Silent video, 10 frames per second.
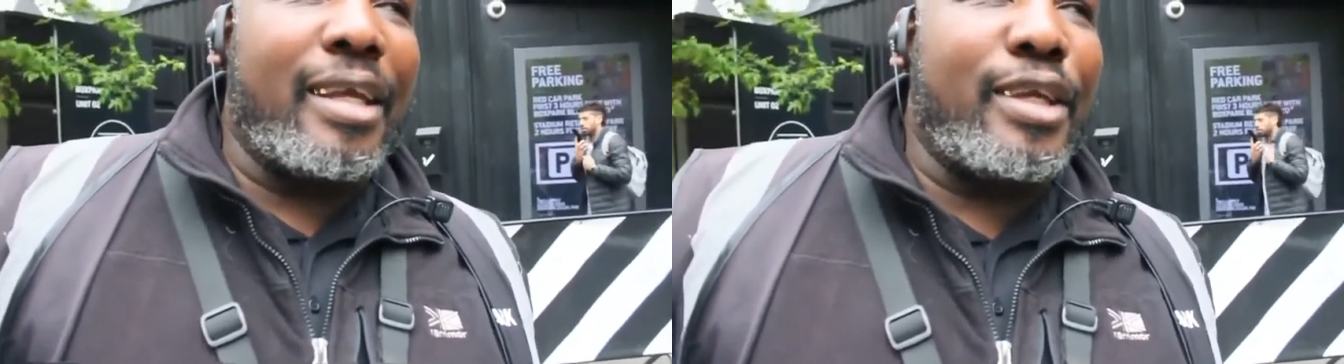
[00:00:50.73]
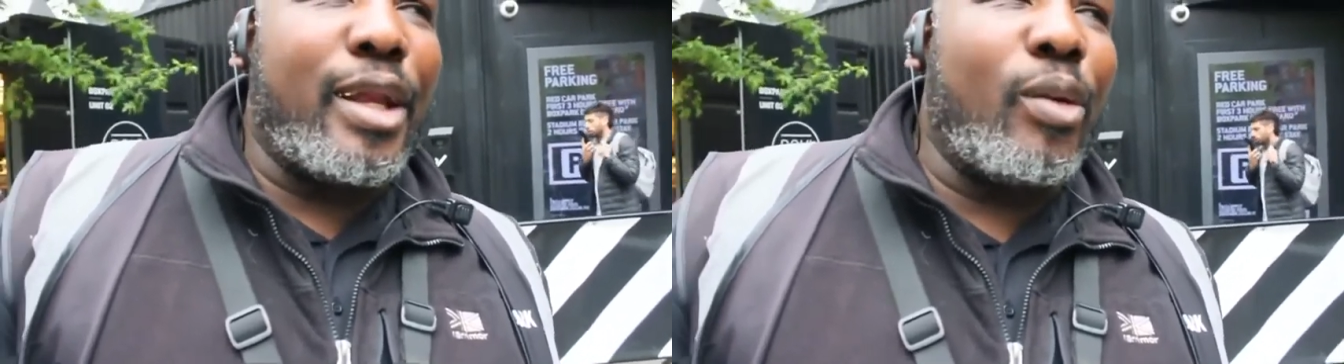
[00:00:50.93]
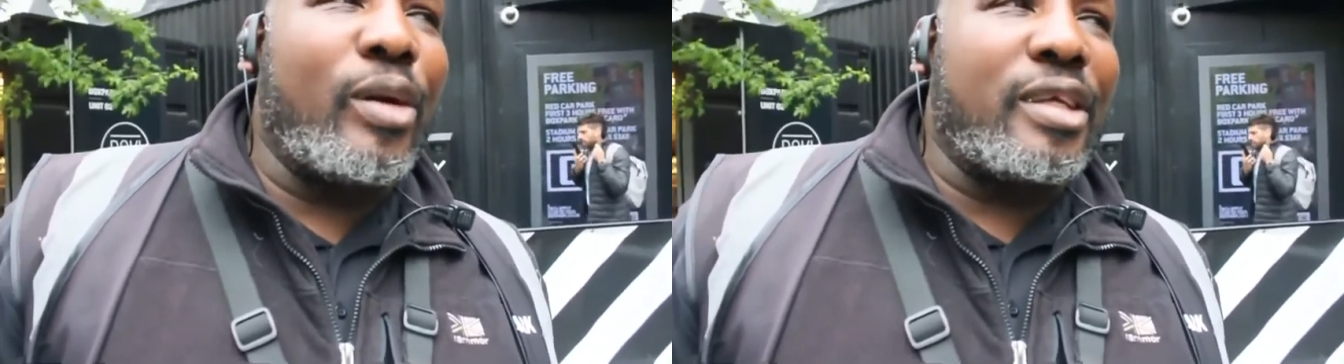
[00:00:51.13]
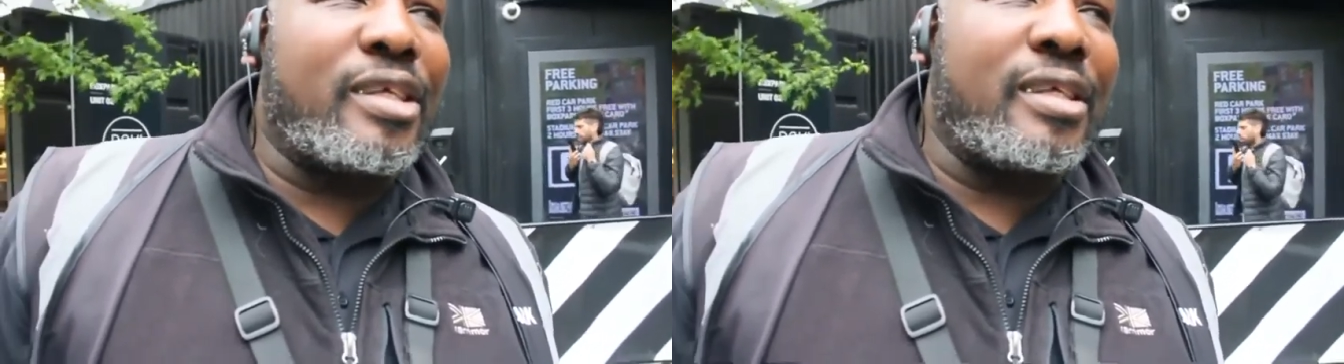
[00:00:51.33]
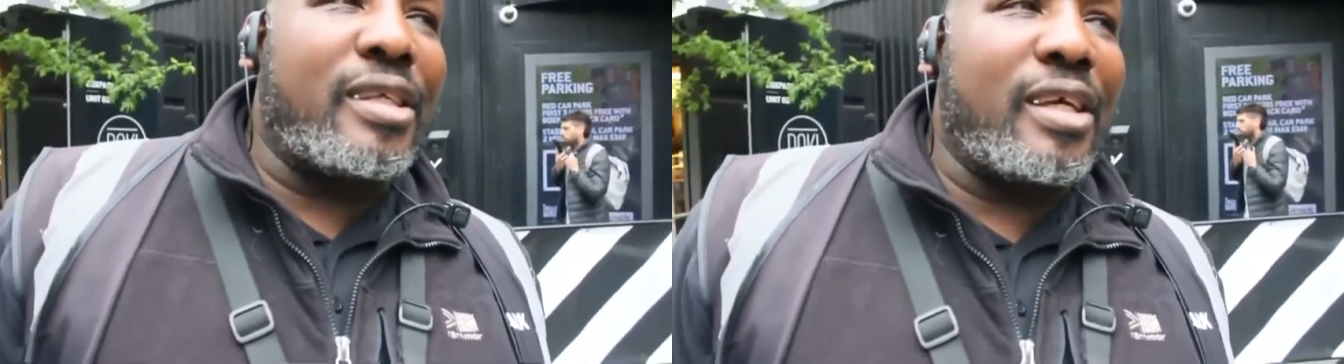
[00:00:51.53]
You know,
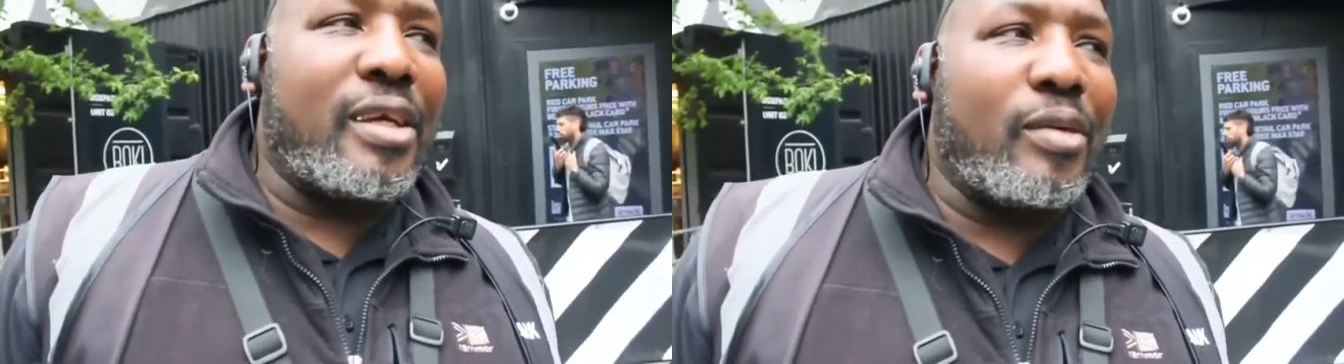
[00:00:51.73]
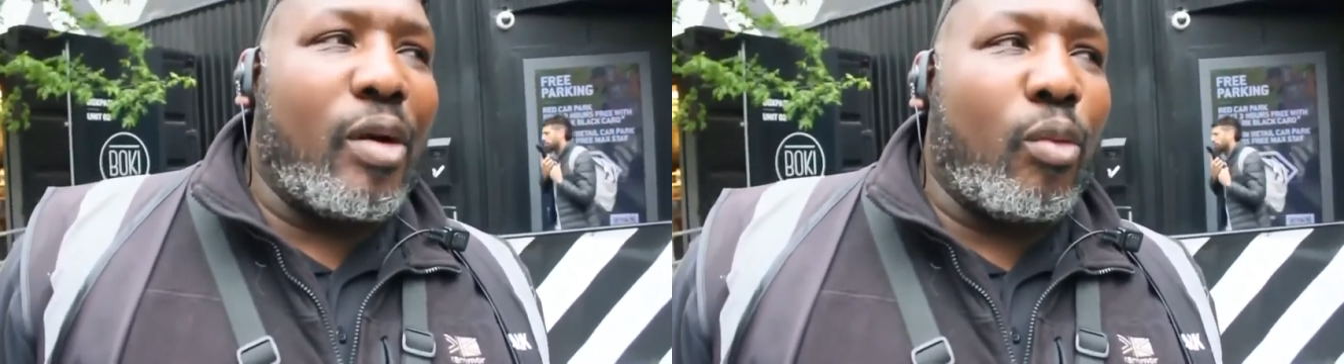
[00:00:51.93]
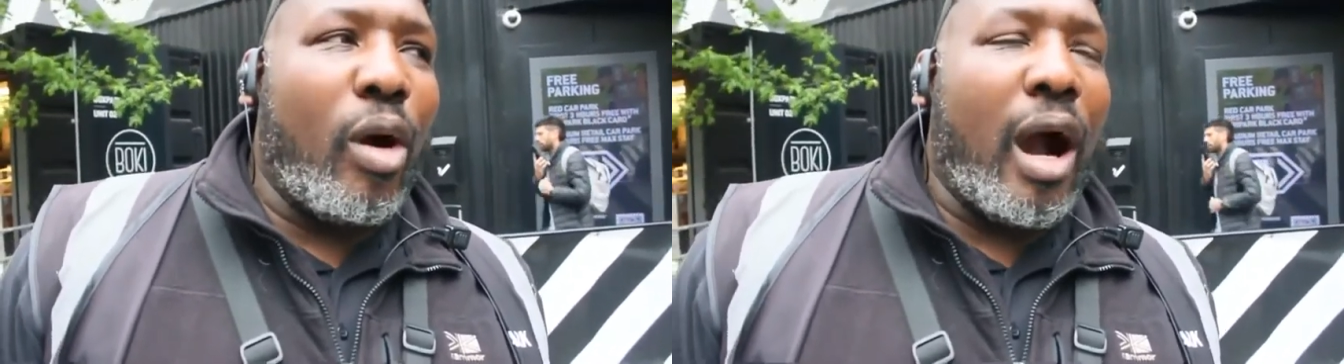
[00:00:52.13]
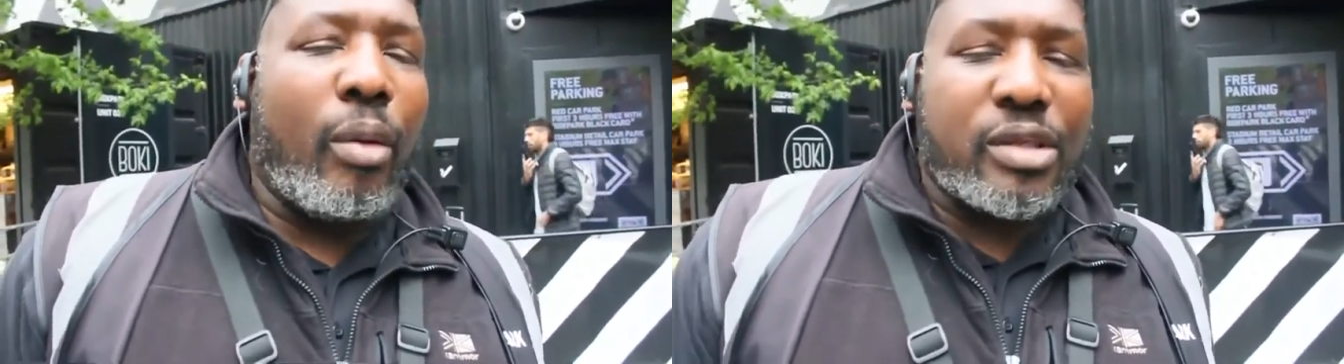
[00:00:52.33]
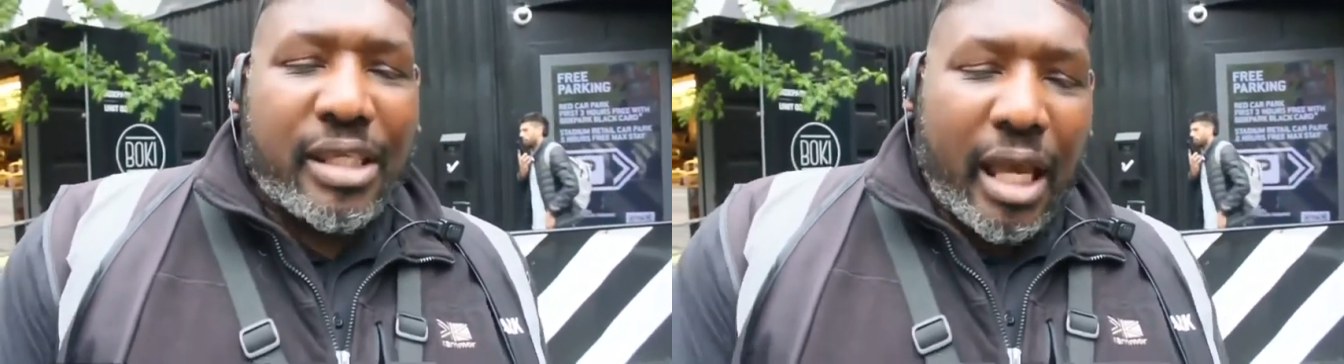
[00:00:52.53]
what
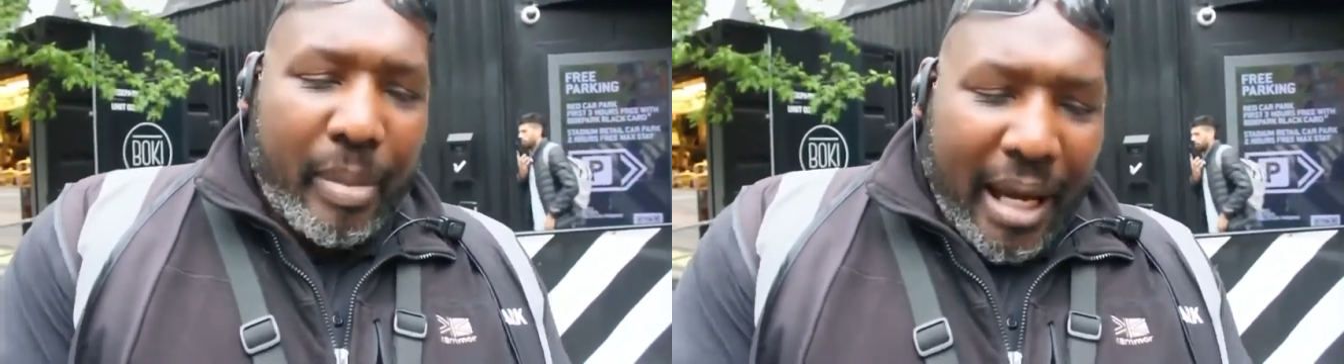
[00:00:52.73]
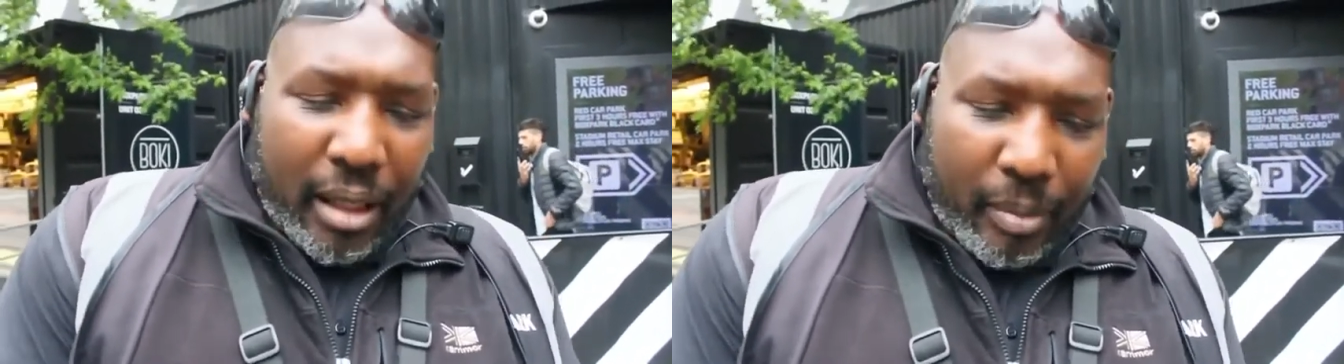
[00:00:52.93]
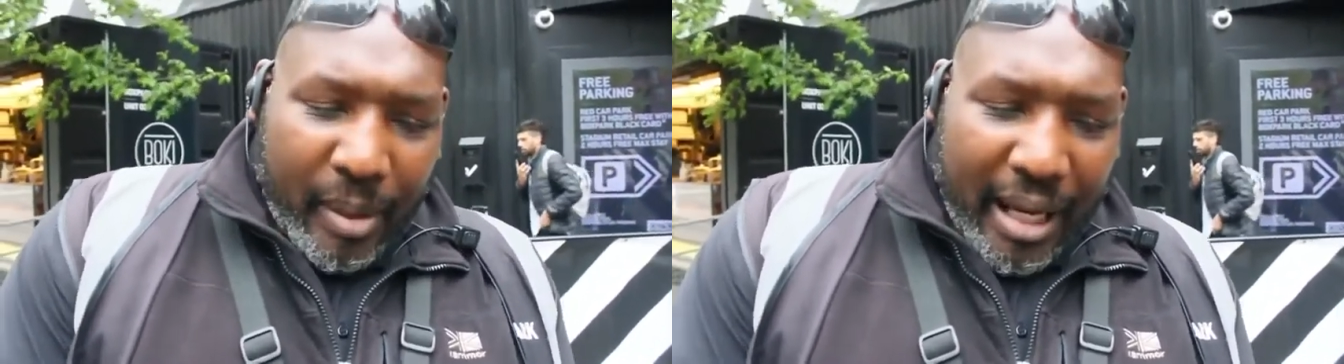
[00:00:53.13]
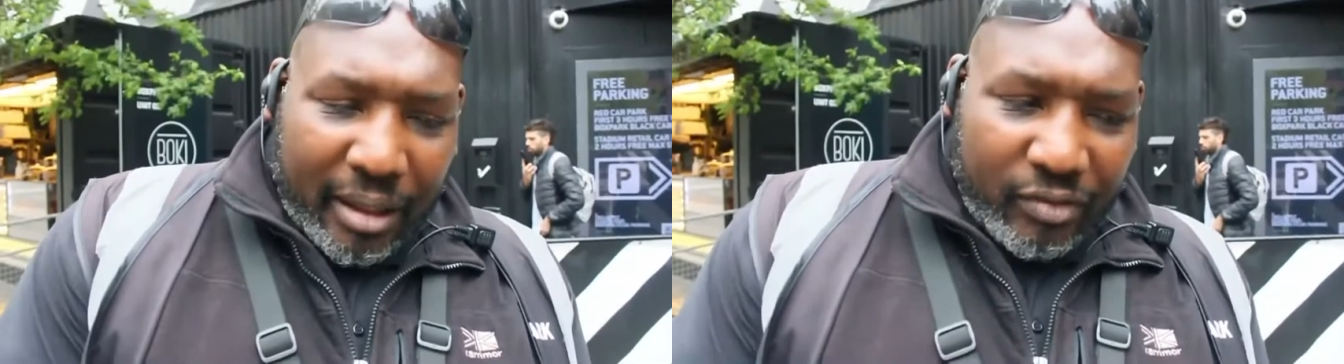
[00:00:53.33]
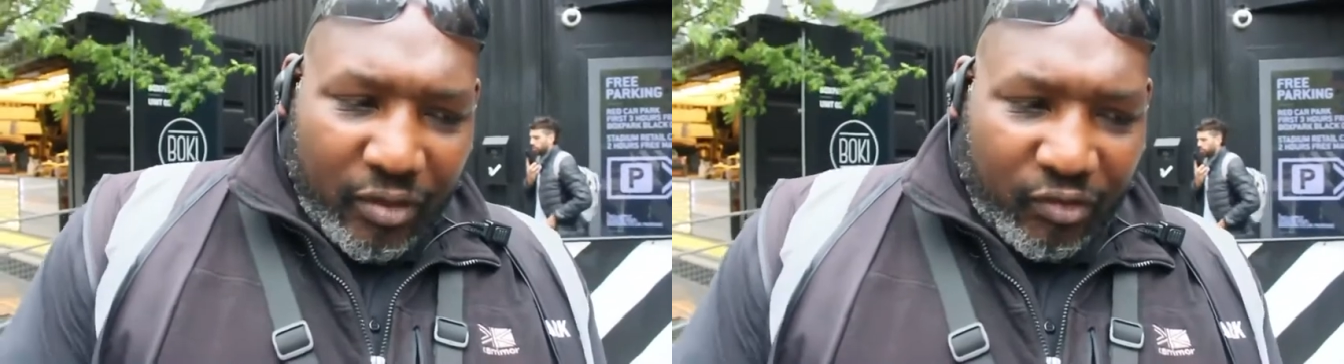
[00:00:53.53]
I would say about
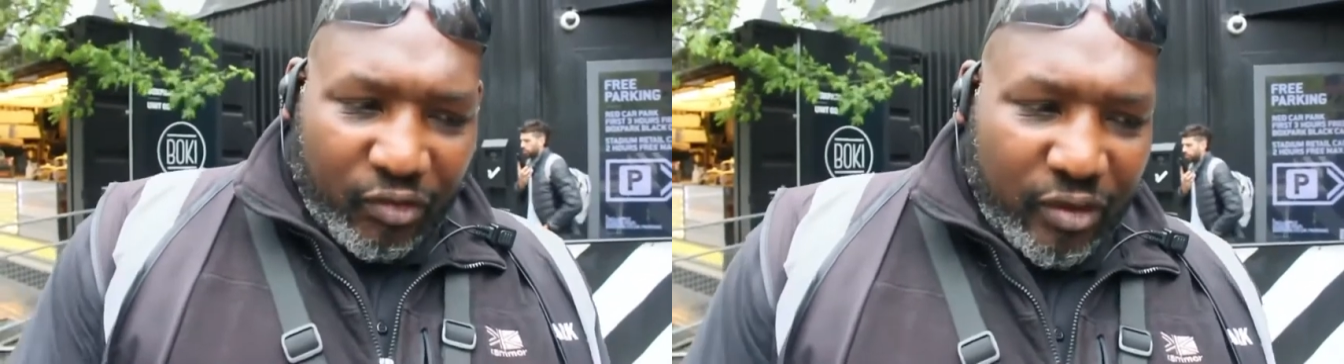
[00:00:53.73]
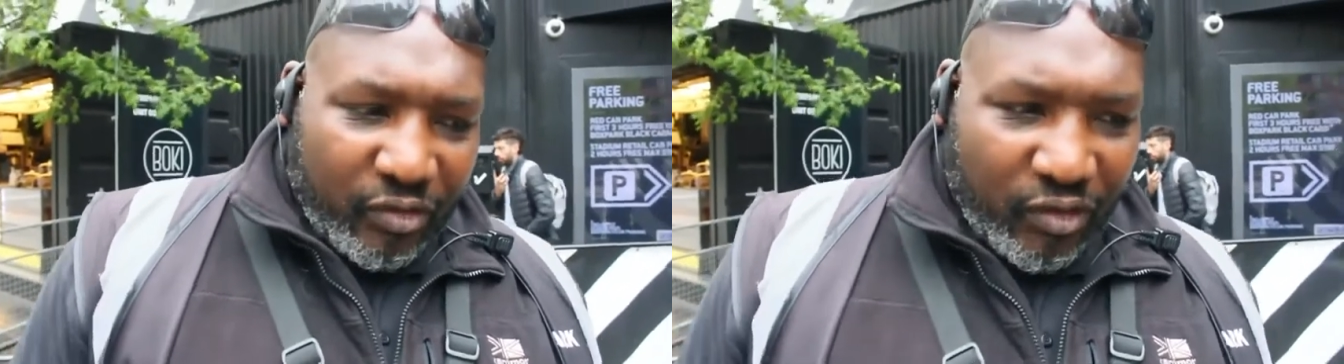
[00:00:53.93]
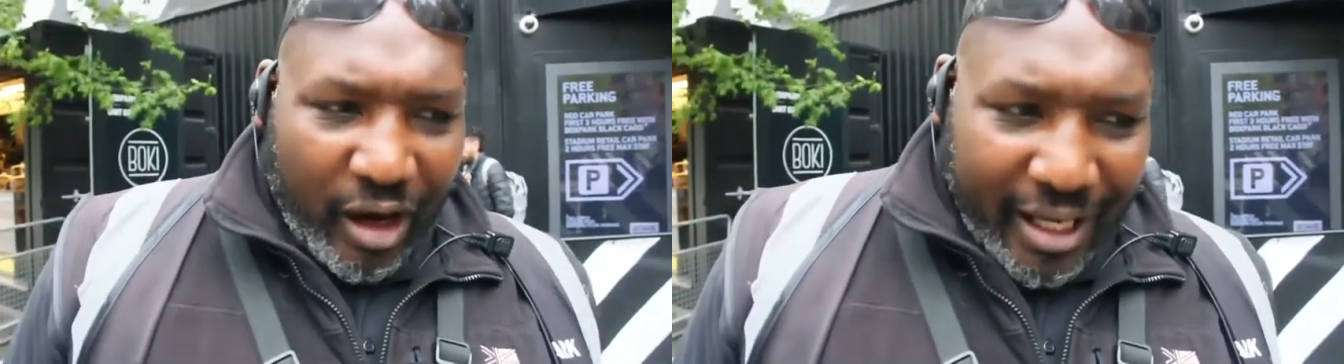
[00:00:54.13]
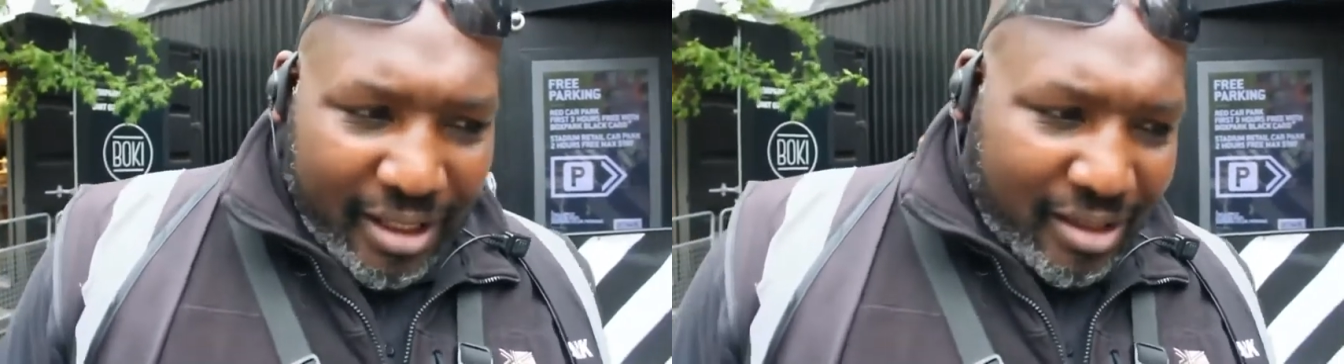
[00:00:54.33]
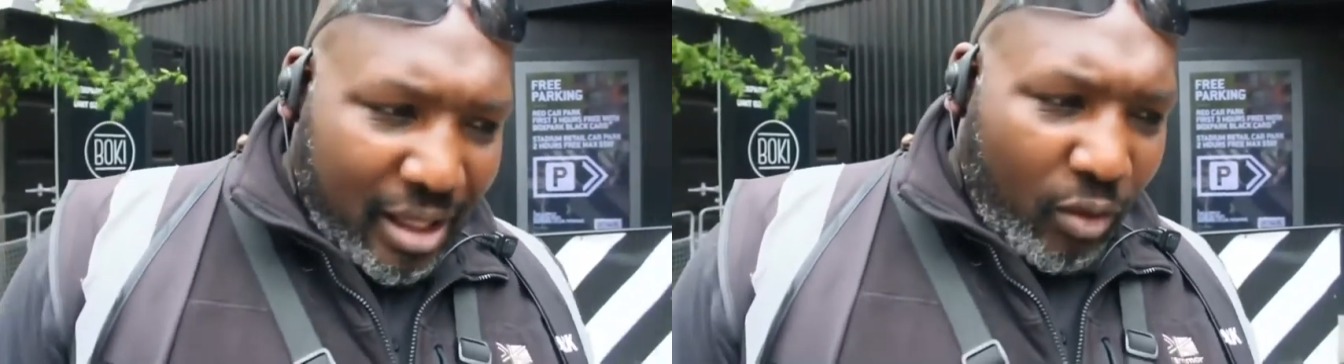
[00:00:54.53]
the fight
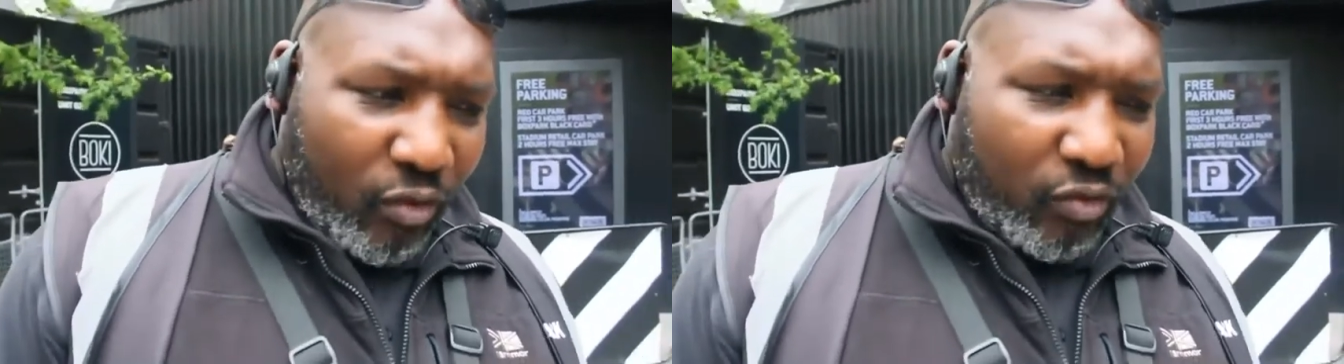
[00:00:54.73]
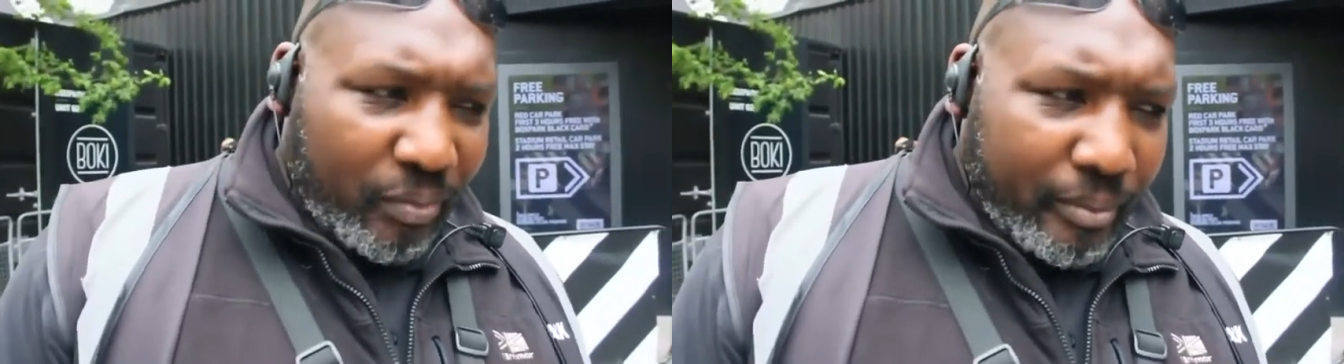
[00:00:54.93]
itself